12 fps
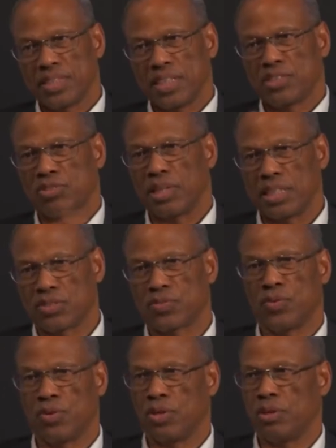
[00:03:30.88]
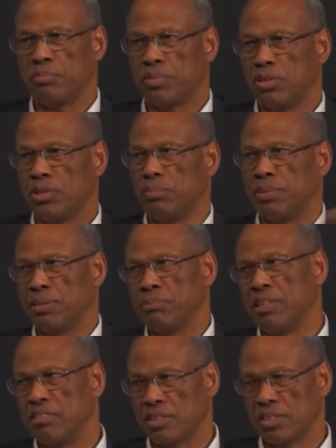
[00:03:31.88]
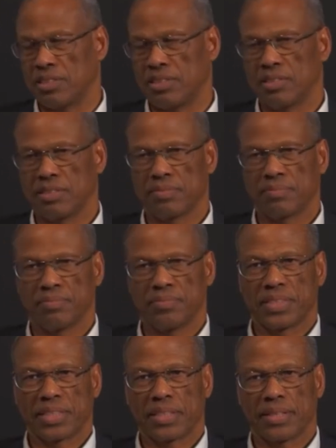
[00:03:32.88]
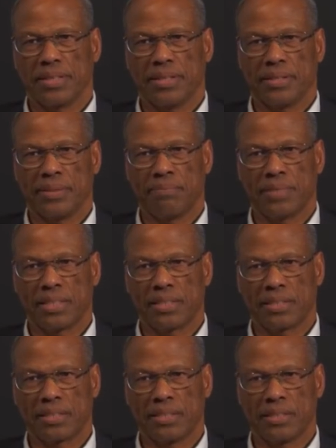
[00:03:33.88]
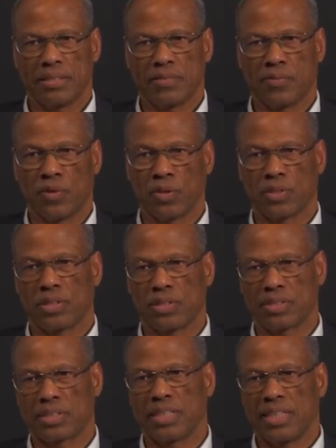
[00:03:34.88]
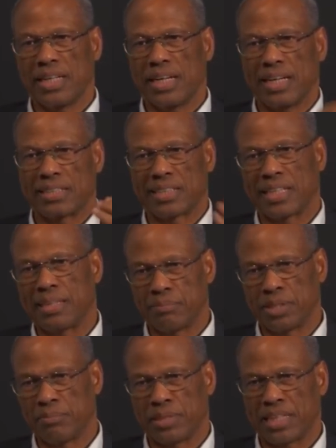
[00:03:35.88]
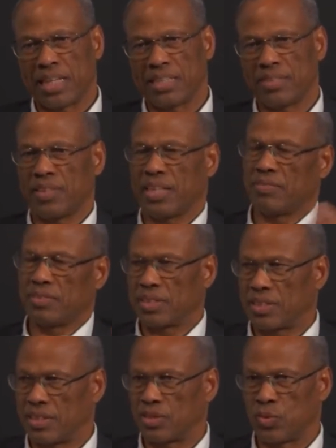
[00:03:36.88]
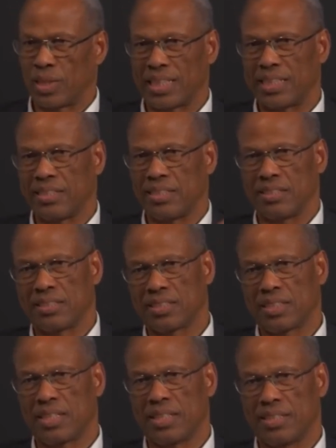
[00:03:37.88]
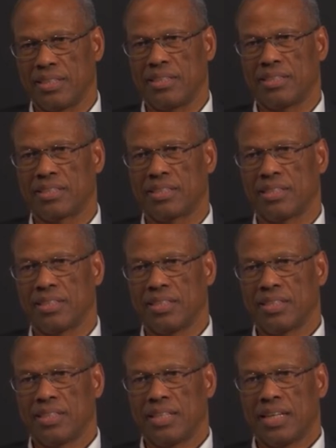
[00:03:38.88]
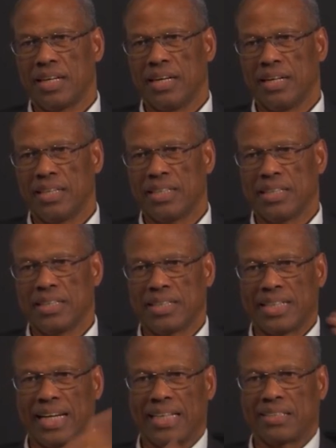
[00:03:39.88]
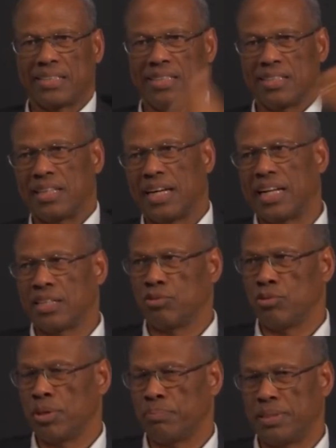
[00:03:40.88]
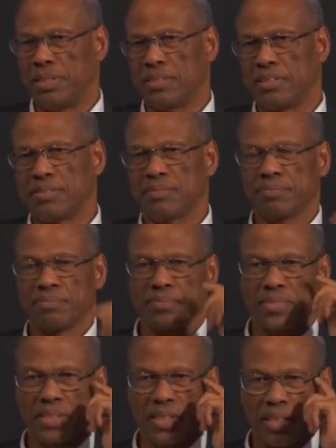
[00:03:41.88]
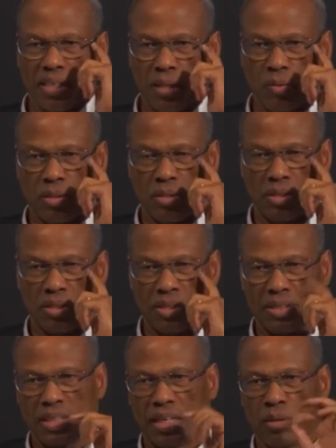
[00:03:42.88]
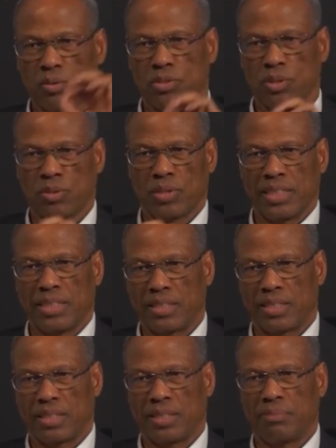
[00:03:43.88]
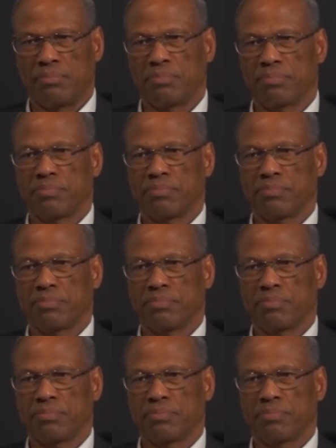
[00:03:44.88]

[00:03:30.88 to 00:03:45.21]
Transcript: transform urban America. Um, the focus, I said I'm number nine of eleven kids. What I didn't say is uh, in the Antigua I grew up in, our household income